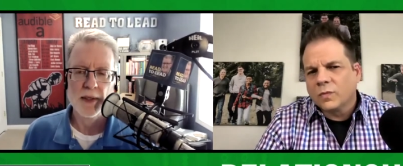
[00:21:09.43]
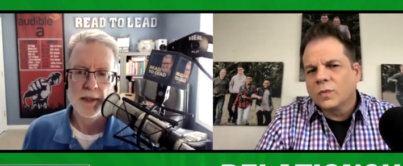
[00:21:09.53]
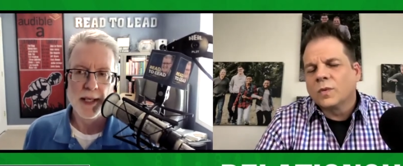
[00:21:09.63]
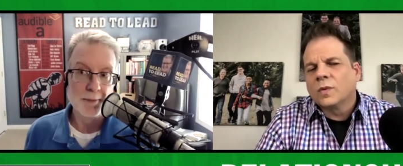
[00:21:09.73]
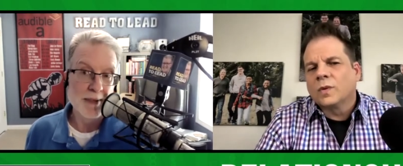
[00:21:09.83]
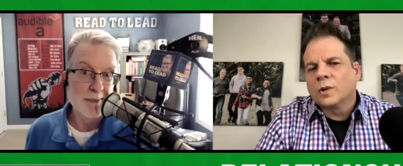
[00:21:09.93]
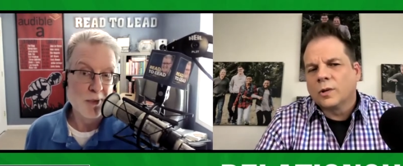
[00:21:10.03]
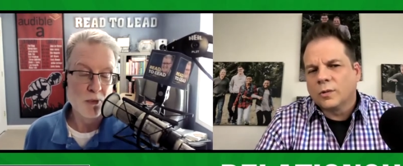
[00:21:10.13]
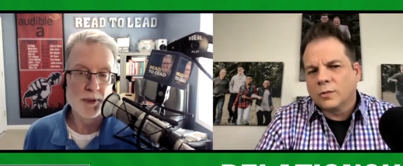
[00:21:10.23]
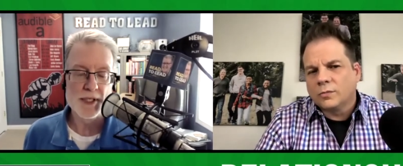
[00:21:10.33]
Speaker 1: and people
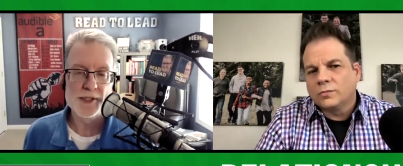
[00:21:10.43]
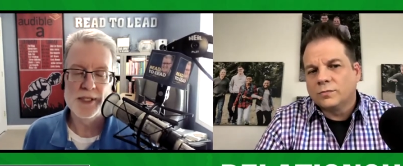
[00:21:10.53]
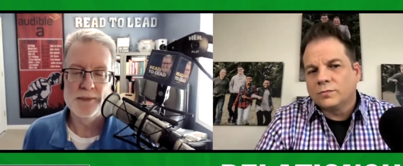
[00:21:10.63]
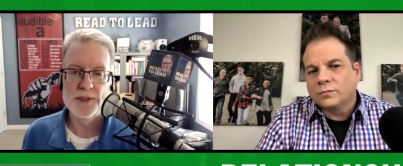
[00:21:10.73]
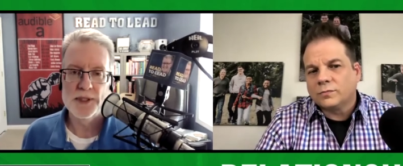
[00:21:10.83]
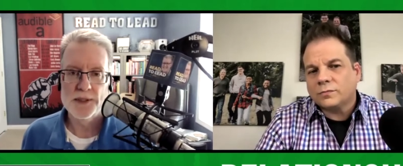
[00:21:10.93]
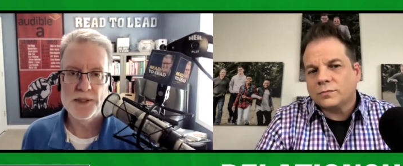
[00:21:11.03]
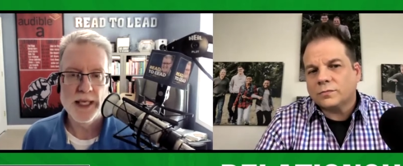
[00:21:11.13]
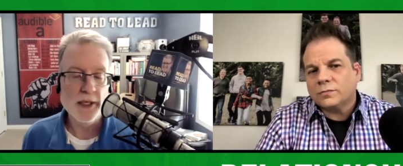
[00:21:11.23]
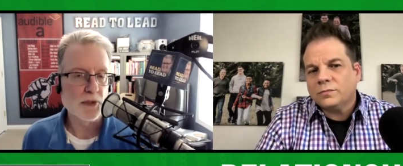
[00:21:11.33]
really seem to
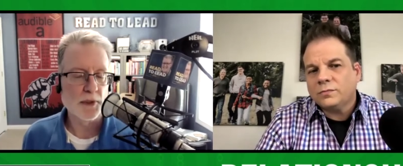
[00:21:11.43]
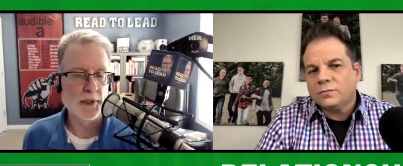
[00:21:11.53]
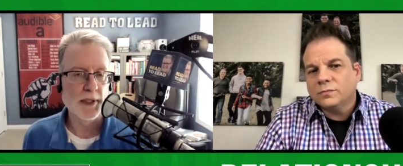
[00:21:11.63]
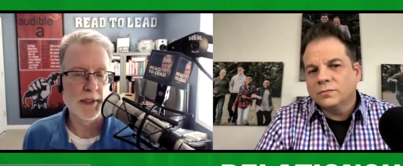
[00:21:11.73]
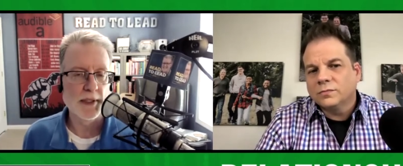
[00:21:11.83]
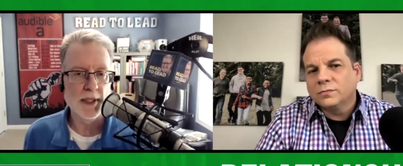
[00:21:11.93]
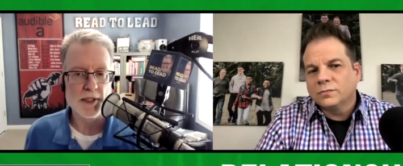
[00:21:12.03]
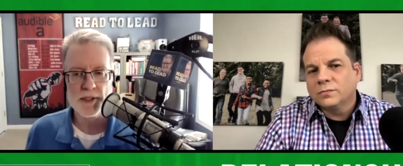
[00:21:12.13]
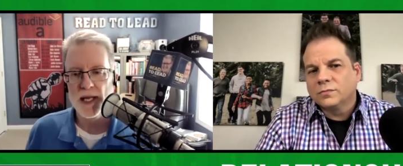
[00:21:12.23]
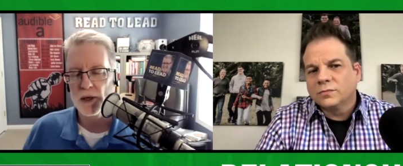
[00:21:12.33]
take to it and, and it's
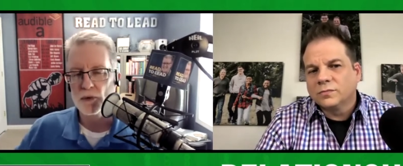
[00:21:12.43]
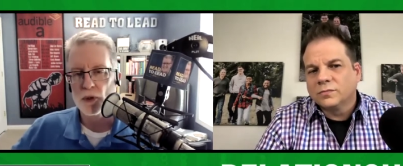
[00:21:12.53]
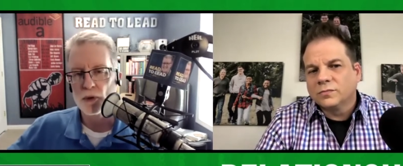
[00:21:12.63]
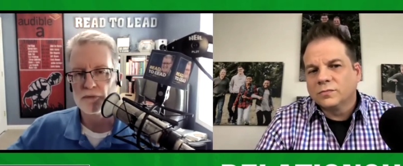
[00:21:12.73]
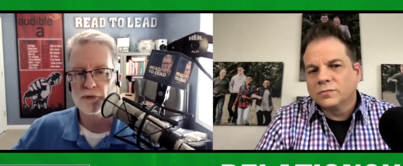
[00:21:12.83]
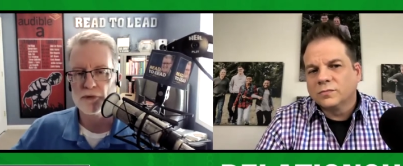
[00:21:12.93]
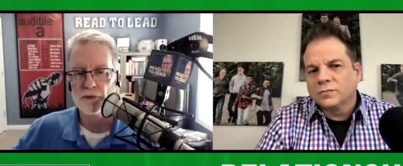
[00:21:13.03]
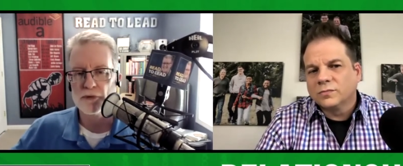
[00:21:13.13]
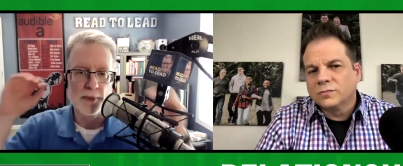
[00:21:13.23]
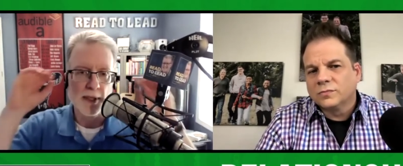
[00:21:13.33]
kind of grown from
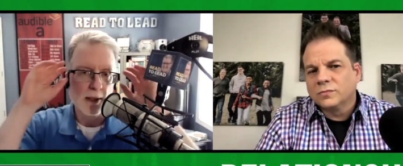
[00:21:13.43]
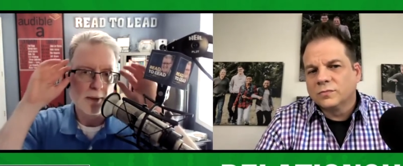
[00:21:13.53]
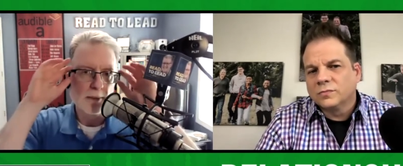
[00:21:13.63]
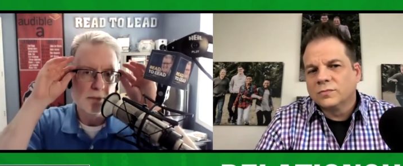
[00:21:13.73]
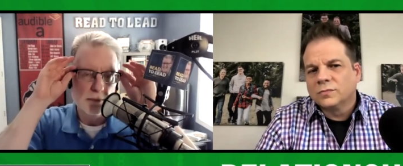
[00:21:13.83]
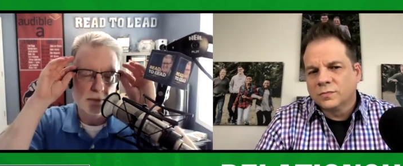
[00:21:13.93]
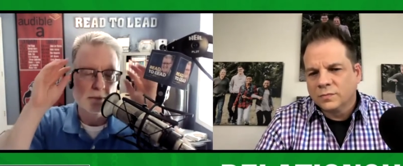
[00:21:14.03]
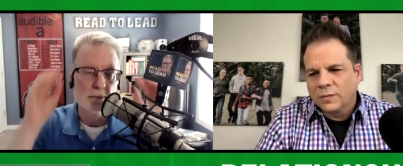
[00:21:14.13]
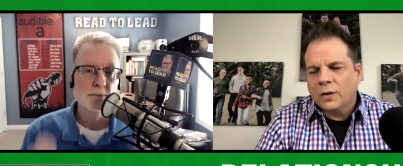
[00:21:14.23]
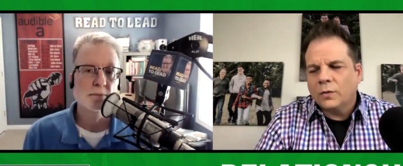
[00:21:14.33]
from there
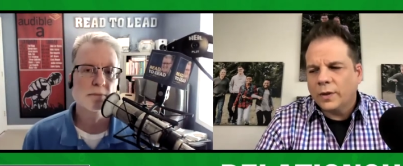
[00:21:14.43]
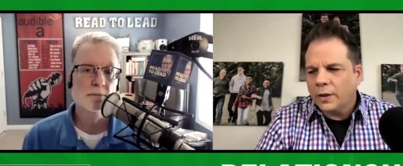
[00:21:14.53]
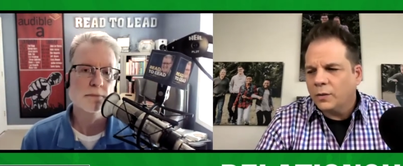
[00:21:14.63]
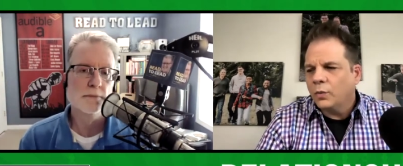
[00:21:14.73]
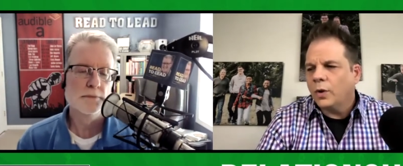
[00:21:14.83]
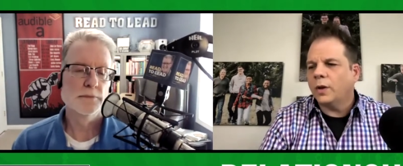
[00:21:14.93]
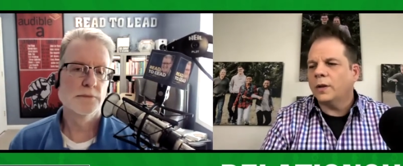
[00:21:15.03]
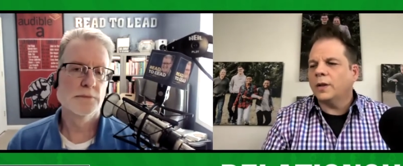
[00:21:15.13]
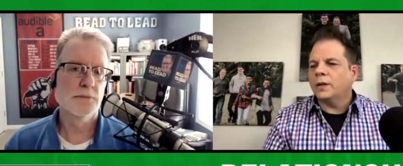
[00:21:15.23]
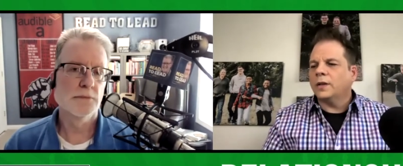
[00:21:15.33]
Okay. Well,
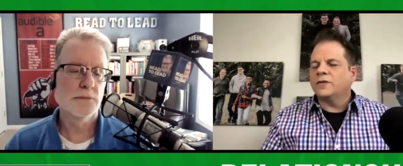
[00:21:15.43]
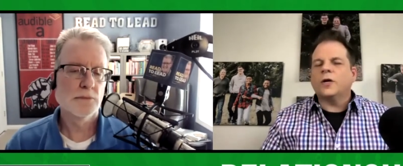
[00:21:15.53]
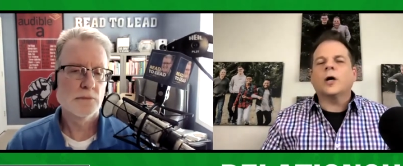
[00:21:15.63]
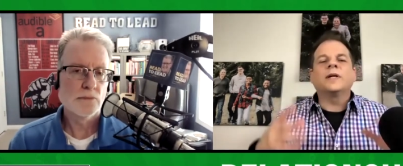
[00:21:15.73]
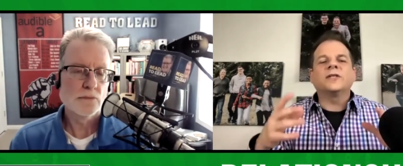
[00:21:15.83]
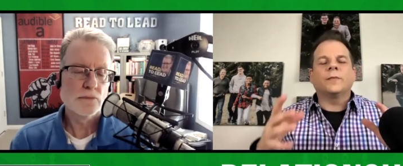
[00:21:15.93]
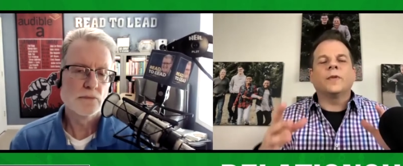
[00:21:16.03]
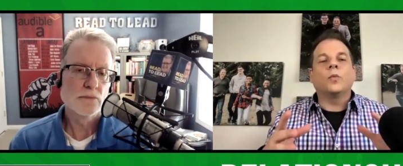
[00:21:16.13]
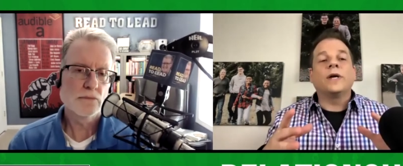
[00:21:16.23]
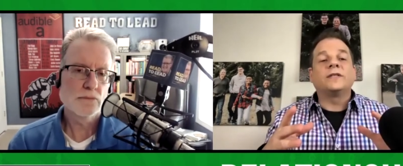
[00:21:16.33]
Speaker 2: let's talk about some of the
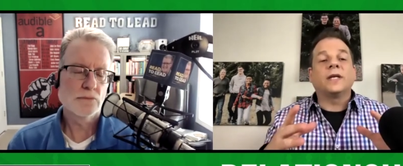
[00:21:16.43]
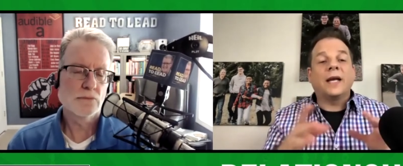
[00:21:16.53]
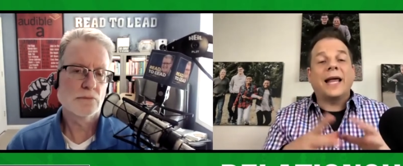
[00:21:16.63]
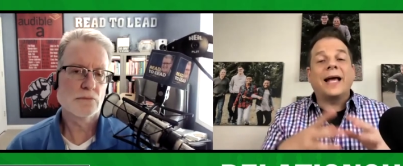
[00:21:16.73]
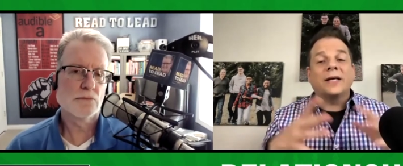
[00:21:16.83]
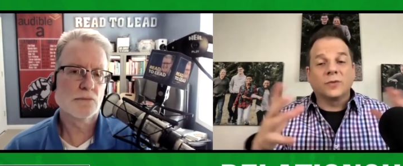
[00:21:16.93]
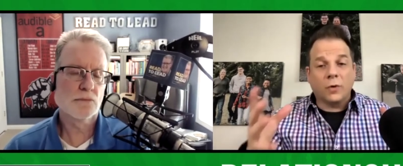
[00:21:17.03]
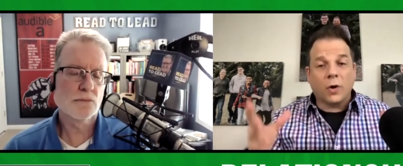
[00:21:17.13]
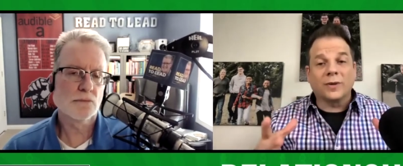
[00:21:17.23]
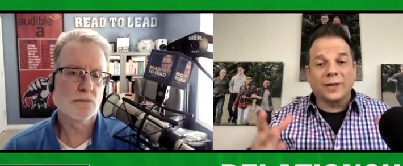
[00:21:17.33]
ways that it has
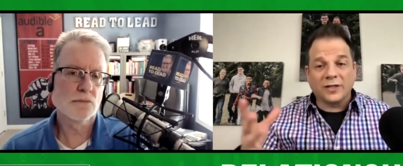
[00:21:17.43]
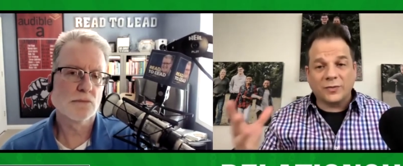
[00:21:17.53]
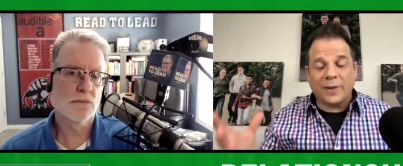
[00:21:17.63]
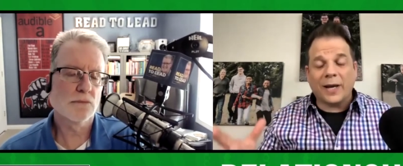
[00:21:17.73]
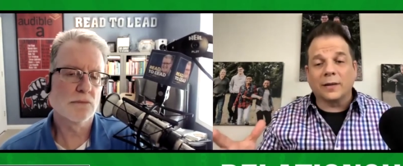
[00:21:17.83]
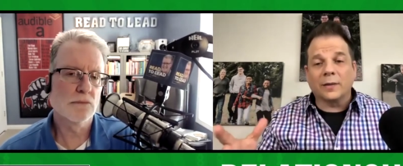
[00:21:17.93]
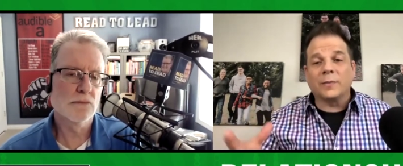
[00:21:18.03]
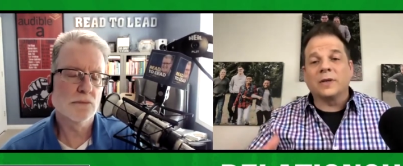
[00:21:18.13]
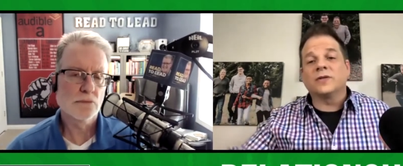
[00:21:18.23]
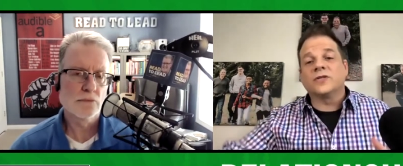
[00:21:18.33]
grown and expanded. I mean,
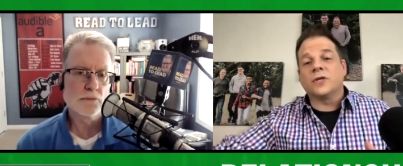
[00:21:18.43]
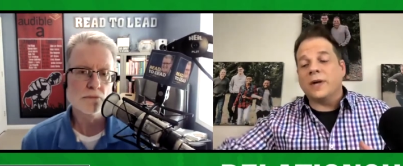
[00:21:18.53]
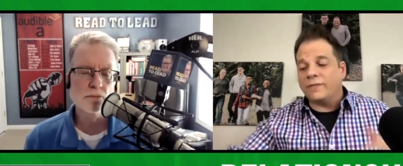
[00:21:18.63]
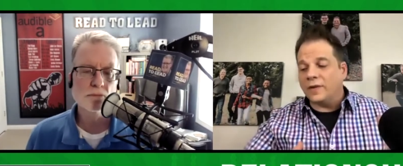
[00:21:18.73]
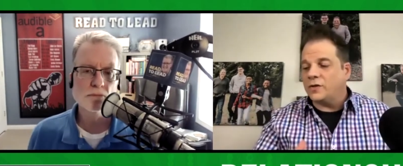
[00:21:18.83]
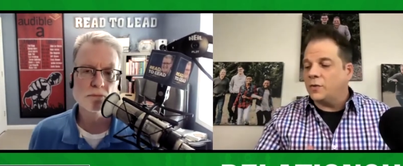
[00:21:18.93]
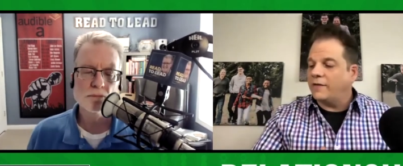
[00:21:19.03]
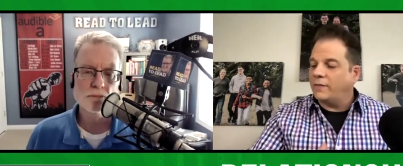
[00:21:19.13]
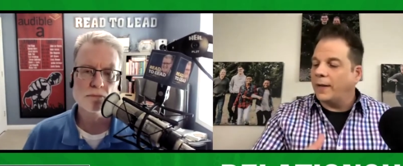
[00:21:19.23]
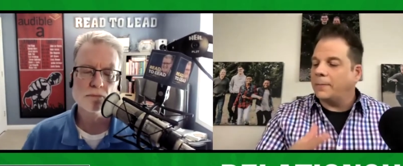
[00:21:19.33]
because you have mm-hmm. you have
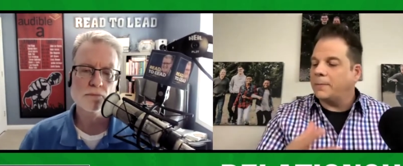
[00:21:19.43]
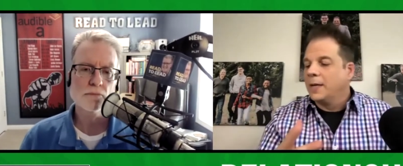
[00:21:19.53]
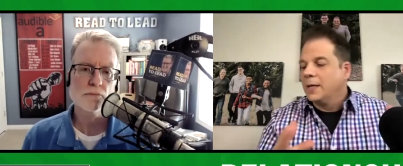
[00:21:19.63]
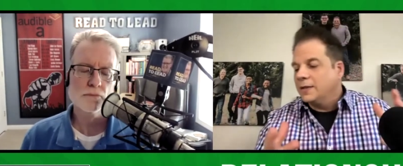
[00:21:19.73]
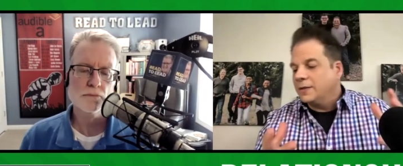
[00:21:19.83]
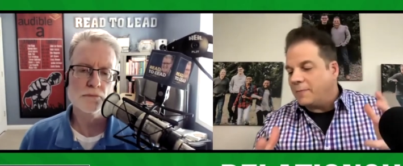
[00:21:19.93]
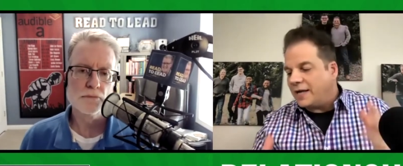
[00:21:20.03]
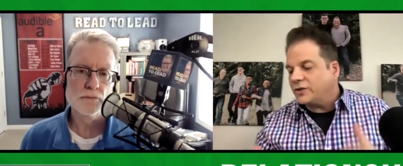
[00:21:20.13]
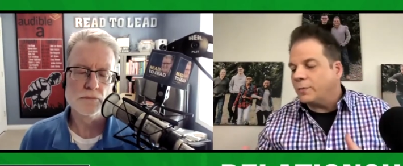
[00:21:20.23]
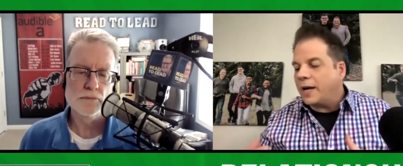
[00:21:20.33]
like
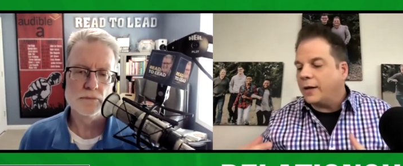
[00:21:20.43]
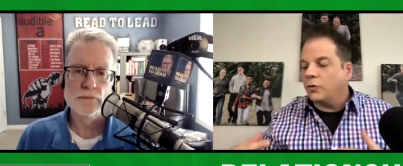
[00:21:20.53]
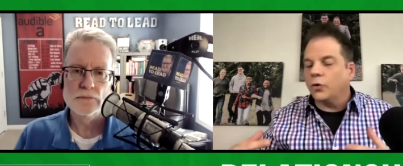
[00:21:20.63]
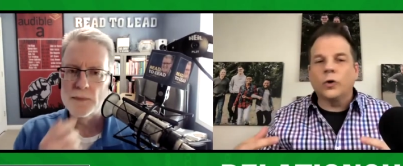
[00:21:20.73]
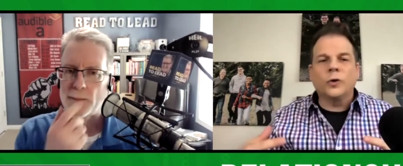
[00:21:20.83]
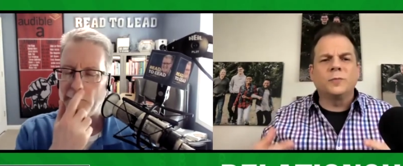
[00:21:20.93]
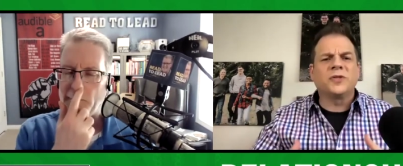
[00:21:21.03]
mastermind groups